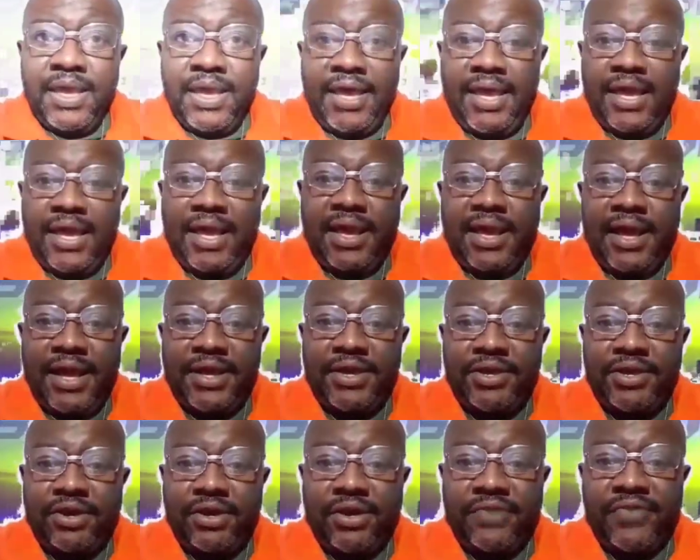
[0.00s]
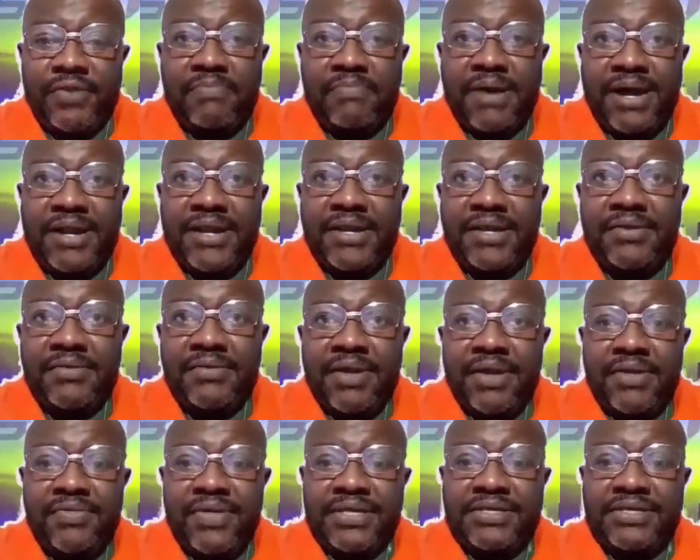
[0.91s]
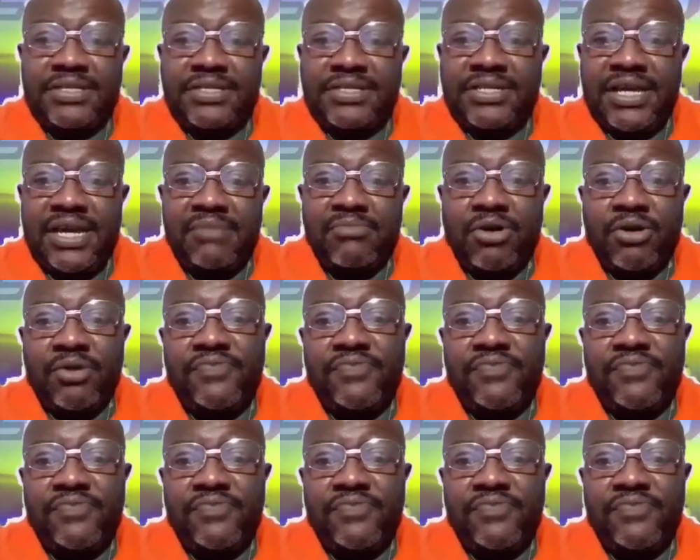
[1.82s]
Hey, how you doing, everybody? This is Dean